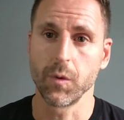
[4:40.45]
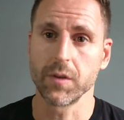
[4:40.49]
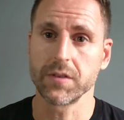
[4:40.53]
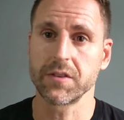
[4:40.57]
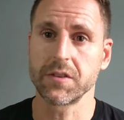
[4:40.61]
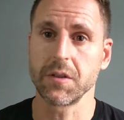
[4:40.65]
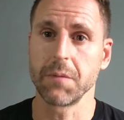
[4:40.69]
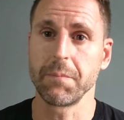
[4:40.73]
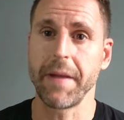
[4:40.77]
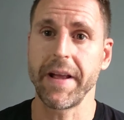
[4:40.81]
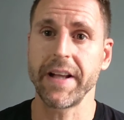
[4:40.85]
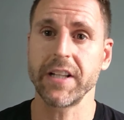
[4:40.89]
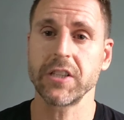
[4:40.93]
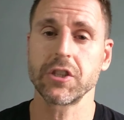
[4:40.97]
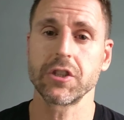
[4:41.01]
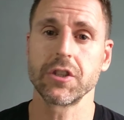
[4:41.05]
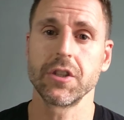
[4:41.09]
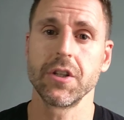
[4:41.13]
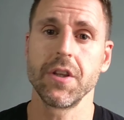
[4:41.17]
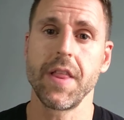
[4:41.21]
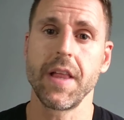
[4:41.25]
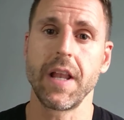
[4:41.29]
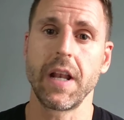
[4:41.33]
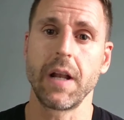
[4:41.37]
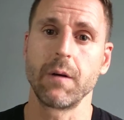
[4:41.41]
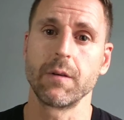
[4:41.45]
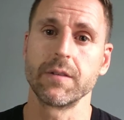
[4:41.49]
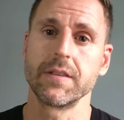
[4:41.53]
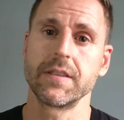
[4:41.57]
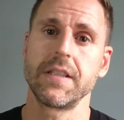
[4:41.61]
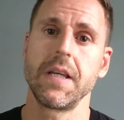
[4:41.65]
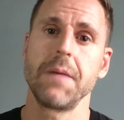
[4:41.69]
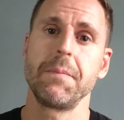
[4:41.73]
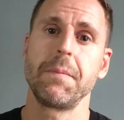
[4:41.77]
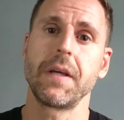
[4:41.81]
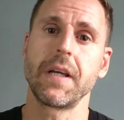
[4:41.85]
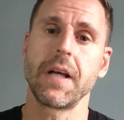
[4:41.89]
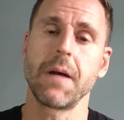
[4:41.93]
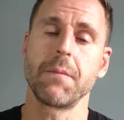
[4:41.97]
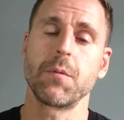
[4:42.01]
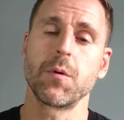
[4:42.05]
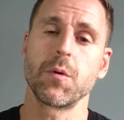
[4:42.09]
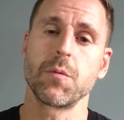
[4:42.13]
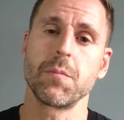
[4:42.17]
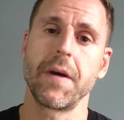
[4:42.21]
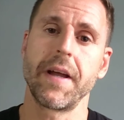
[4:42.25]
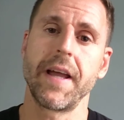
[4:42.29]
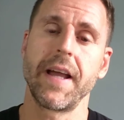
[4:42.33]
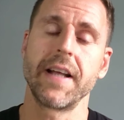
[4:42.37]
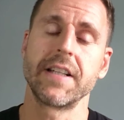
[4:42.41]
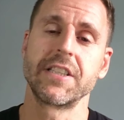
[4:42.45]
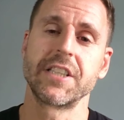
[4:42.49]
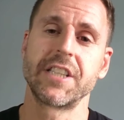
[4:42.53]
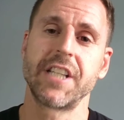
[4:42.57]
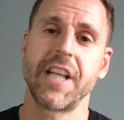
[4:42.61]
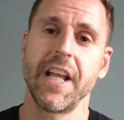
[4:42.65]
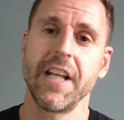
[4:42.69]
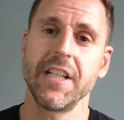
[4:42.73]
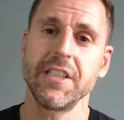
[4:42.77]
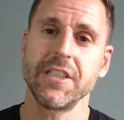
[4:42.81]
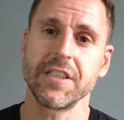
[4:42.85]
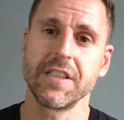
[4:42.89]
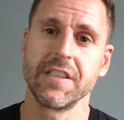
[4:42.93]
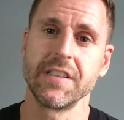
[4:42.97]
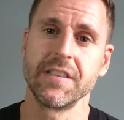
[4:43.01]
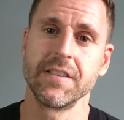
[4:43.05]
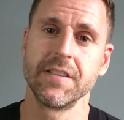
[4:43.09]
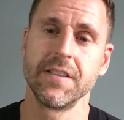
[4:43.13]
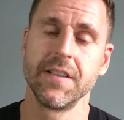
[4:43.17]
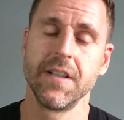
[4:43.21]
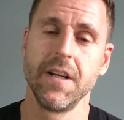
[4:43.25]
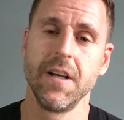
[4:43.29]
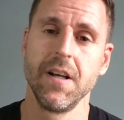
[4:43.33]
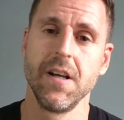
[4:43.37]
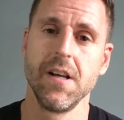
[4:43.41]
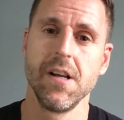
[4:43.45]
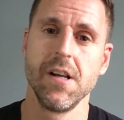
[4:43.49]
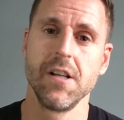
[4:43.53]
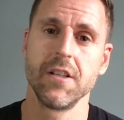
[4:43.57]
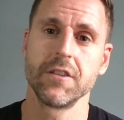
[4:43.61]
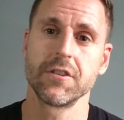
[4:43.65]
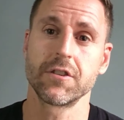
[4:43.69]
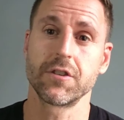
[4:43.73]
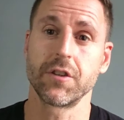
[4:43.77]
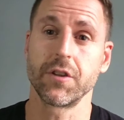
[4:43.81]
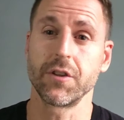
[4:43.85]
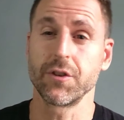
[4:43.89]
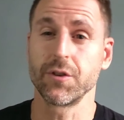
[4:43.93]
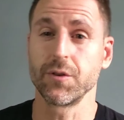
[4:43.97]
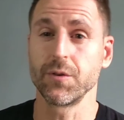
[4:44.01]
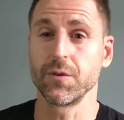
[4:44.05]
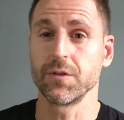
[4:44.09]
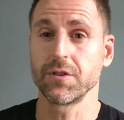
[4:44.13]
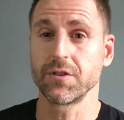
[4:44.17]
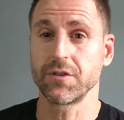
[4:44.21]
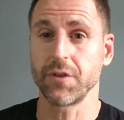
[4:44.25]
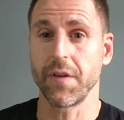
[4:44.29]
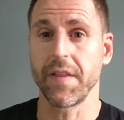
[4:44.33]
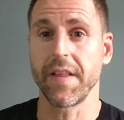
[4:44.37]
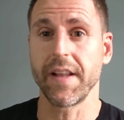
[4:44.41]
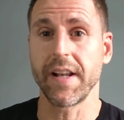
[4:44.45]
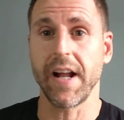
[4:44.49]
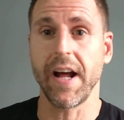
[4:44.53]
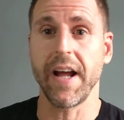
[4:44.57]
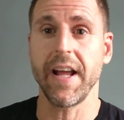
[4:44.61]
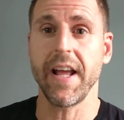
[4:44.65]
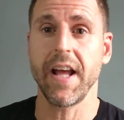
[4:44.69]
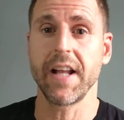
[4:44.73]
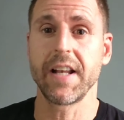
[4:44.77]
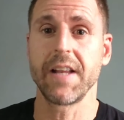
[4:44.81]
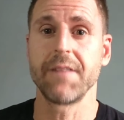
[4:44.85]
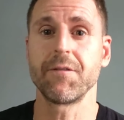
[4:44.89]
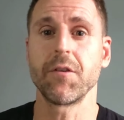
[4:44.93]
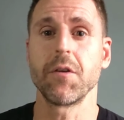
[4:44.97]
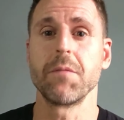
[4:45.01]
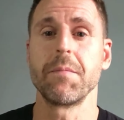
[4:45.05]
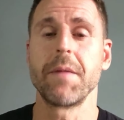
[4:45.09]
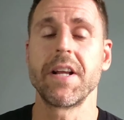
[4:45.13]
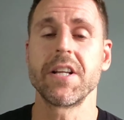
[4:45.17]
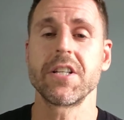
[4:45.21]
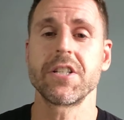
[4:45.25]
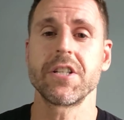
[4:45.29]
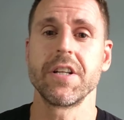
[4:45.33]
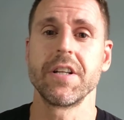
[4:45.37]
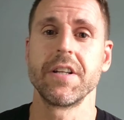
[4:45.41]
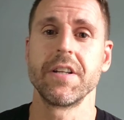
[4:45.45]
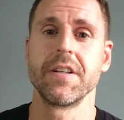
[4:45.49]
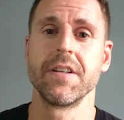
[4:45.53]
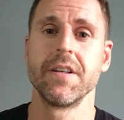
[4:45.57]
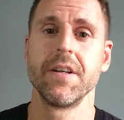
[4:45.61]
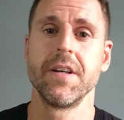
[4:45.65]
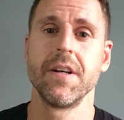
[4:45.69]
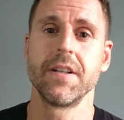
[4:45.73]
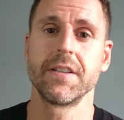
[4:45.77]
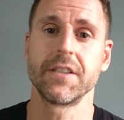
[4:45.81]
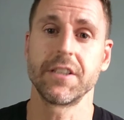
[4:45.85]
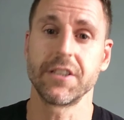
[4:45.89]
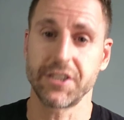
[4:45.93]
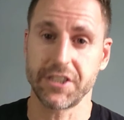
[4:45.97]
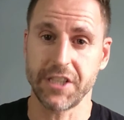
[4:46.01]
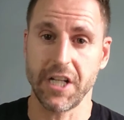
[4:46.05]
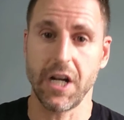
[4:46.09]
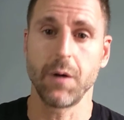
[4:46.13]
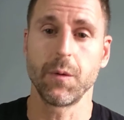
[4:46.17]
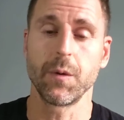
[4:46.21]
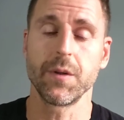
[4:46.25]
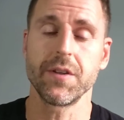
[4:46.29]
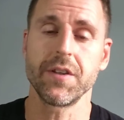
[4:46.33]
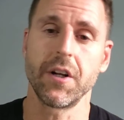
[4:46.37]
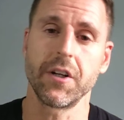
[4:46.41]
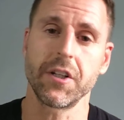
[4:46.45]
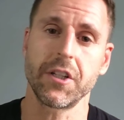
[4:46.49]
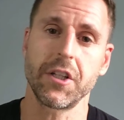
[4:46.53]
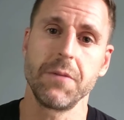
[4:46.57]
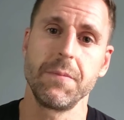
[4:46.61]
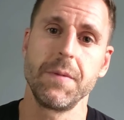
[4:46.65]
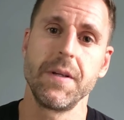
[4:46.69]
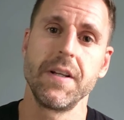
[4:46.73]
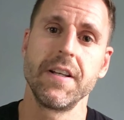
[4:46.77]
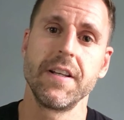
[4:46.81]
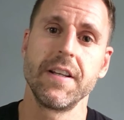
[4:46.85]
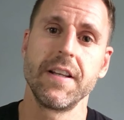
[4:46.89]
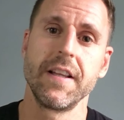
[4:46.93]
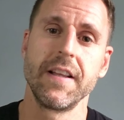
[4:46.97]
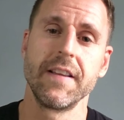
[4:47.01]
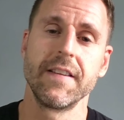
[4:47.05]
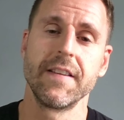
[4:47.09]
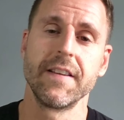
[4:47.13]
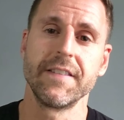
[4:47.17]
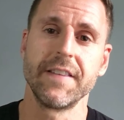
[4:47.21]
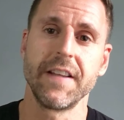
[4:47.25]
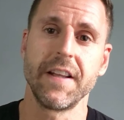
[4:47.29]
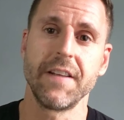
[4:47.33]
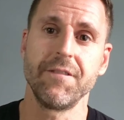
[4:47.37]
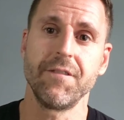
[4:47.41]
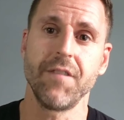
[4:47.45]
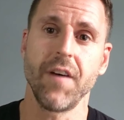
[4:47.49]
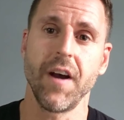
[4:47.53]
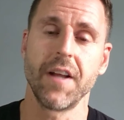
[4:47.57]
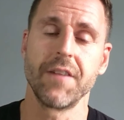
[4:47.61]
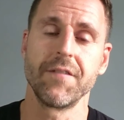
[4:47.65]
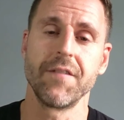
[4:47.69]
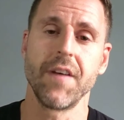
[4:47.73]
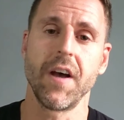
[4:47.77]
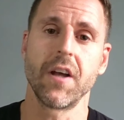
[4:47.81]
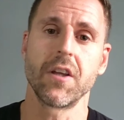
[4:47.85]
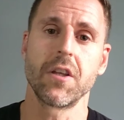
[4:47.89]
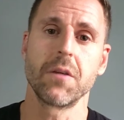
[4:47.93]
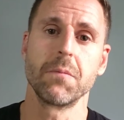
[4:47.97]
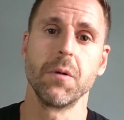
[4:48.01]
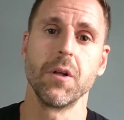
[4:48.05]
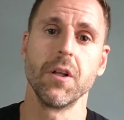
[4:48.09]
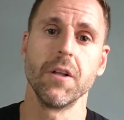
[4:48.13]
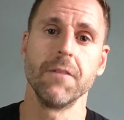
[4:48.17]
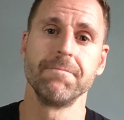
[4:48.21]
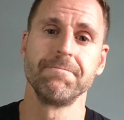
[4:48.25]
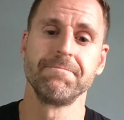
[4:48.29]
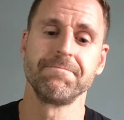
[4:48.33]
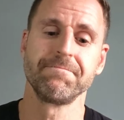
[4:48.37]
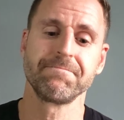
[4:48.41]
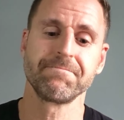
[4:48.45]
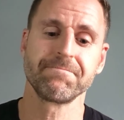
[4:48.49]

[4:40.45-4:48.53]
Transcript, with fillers: was to make sure that I was keeping up with my education so, so that I had information to share with our community that they find valuable.